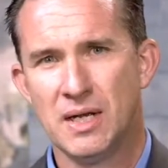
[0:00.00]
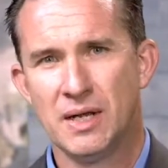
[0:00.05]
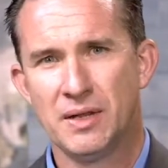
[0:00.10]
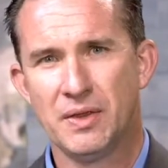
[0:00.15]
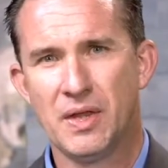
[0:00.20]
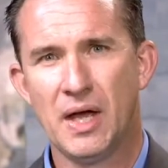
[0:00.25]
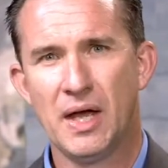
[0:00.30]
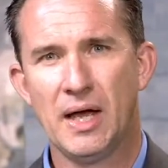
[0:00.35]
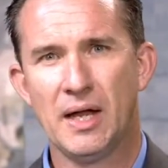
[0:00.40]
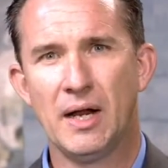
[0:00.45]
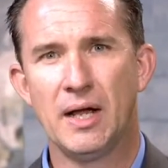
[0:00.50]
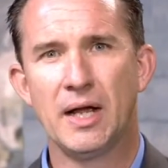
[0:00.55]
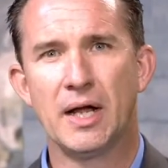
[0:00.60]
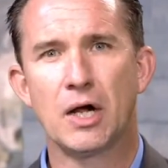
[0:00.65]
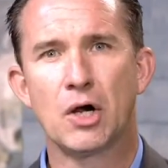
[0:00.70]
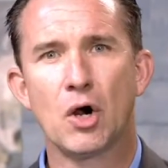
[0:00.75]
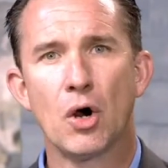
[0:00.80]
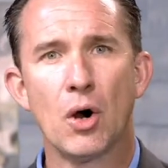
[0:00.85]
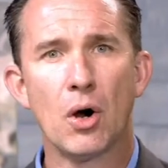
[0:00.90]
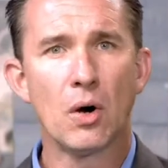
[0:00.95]
that
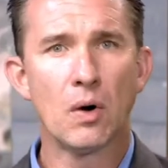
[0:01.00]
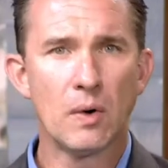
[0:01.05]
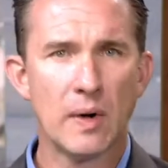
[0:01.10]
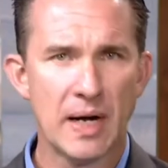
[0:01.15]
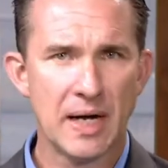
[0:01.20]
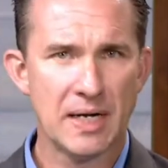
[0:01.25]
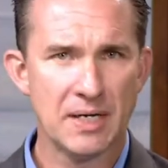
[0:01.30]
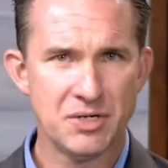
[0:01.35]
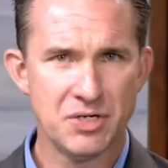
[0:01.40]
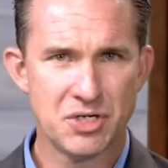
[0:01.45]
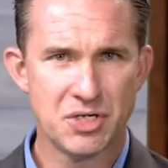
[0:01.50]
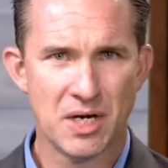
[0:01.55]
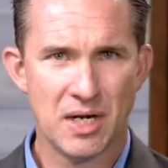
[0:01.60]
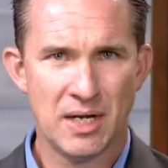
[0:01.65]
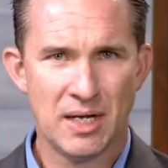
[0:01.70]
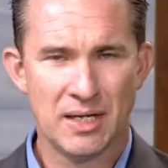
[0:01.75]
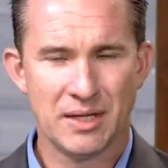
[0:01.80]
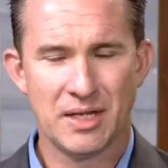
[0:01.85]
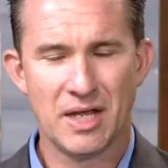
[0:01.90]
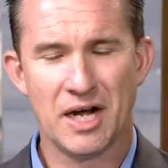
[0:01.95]
encourage,
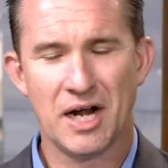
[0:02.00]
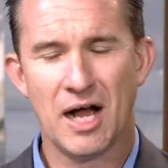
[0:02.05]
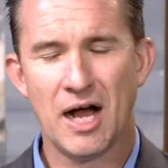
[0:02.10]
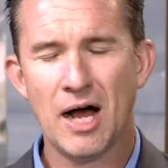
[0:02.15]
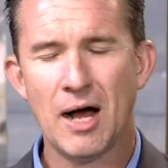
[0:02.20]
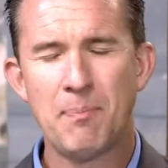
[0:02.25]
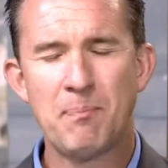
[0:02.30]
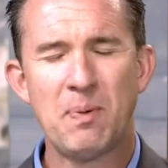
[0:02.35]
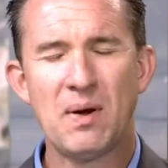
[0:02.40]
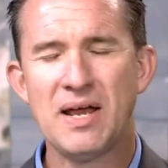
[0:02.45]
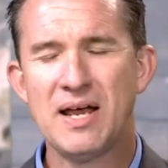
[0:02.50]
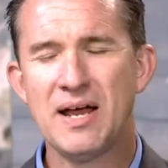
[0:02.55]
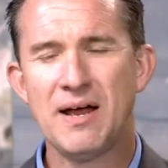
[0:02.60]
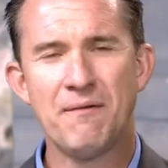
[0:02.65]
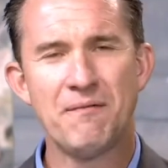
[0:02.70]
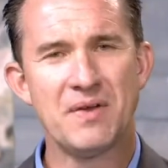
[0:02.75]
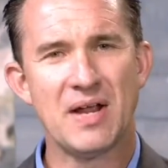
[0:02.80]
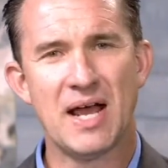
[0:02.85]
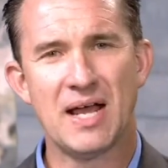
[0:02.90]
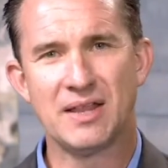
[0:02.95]
that
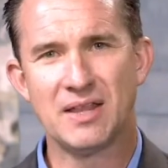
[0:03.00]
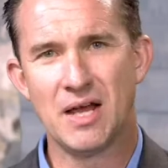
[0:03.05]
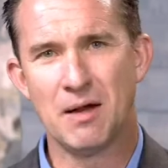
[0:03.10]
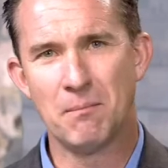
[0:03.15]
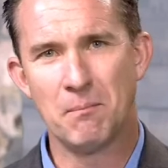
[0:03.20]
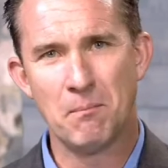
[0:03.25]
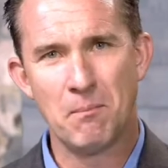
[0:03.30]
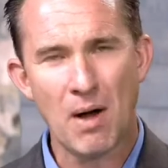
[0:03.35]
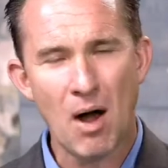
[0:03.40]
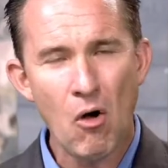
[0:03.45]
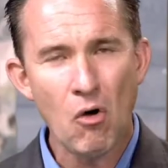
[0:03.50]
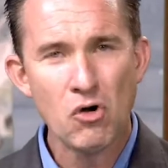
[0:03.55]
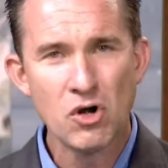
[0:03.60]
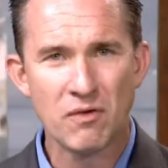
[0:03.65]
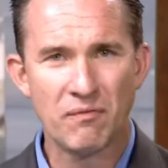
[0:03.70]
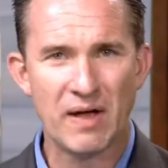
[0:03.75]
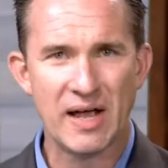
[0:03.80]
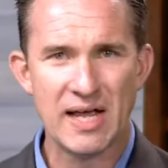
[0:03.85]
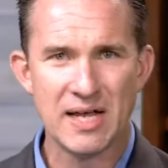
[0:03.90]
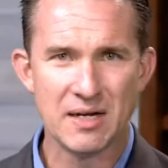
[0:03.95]
uplift, and that
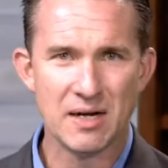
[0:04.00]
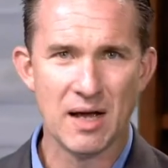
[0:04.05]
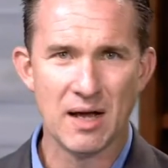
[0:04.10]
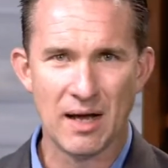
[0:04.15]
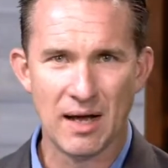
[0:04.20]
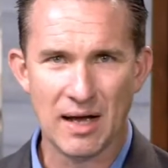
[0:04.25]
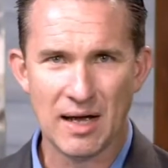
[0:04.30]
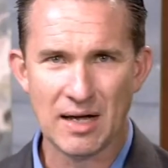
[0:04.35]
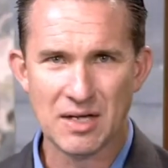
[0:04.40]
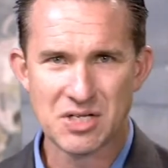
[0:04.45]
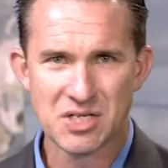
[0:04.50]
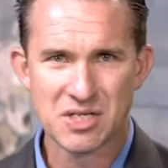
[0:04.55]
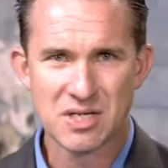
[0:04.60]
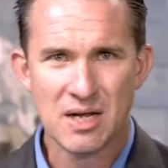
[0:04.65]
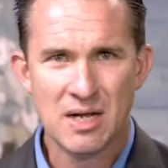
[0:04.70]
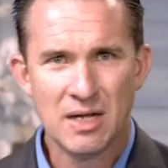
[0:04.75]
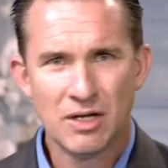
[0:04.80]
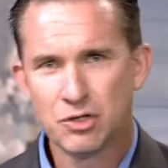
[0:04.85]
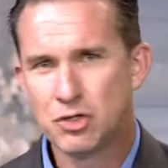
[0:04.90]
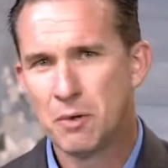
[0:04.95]
motivate us
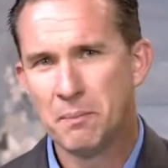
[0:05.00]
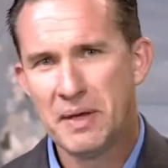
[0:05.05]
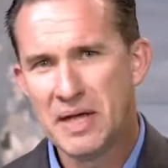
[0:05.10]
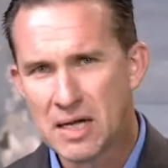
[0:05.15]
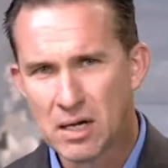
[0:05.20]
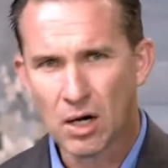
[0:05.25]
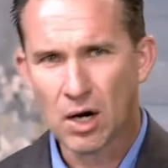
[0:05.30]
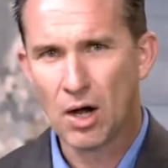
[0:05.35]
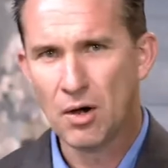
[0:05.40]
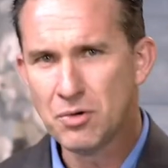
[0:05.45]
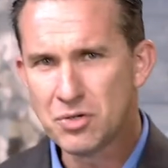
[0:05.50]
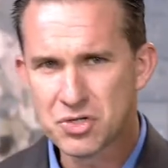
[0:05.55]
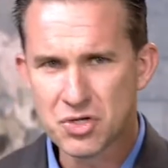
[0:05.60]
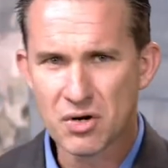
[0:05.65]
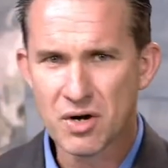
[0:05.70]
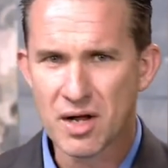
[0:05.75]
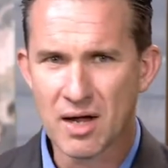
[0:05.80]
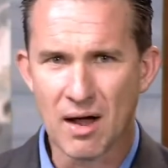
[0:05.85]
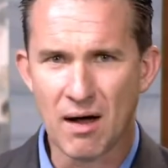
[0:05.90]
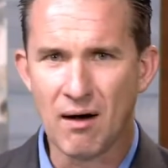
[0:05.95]
to be closer
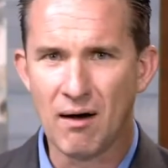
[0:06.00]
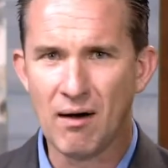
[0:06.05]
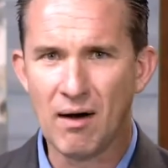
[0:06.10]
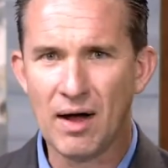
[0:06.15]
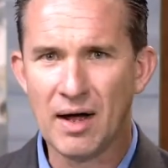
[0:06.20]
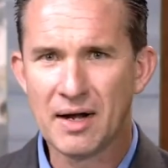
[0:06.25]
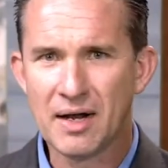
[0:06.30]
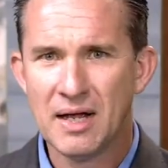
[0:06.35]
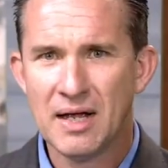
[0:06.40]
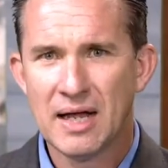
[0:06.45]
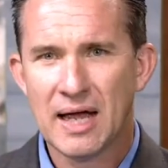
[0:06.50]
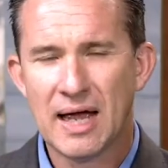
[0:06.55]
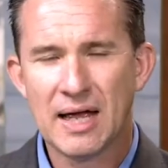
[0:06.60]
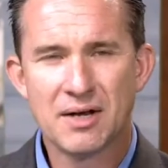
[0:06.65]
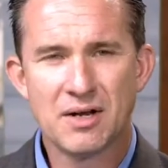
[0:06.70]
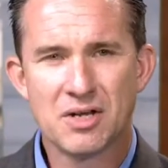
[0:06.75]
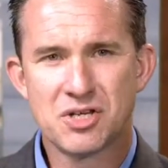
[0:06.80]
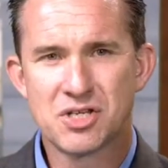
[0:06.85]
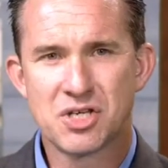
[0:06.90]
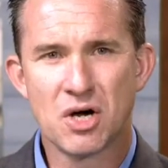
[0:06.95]
to God
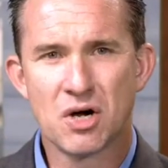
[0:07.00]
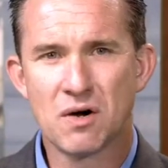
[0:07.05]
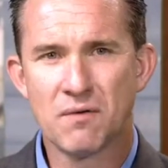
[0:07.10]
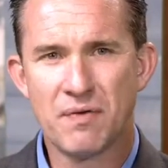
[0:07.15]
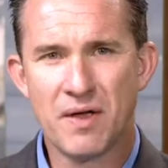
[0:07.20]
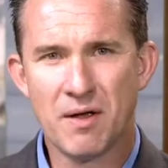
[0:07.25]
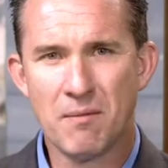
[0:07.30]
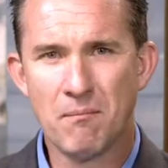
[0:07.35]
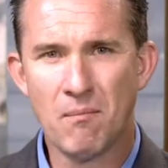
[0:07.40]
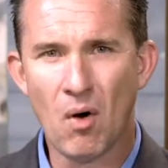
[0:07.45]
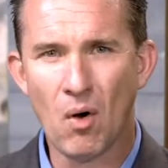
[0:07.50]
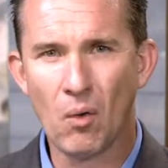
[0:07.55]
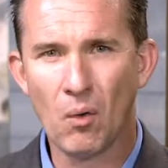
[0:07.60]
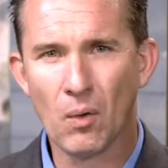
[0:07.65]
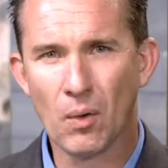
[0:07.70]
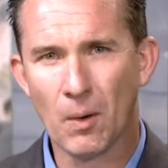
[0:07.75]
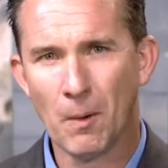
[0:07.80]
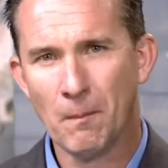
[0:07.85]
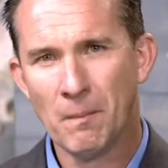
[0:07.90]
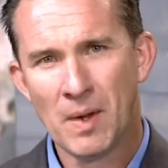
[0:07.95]
and to serve Him more.